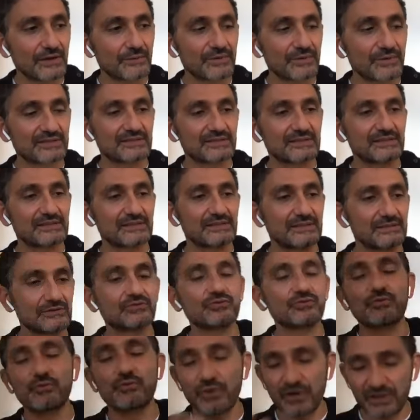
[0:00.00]
So I was
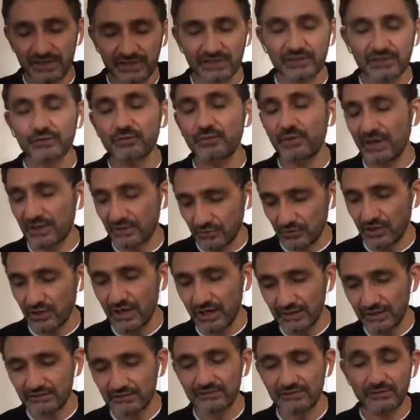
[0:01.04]
working quite a
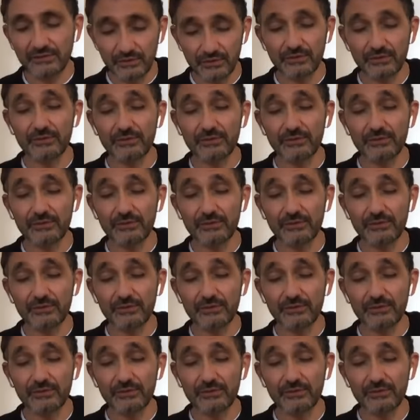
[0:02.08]
lot,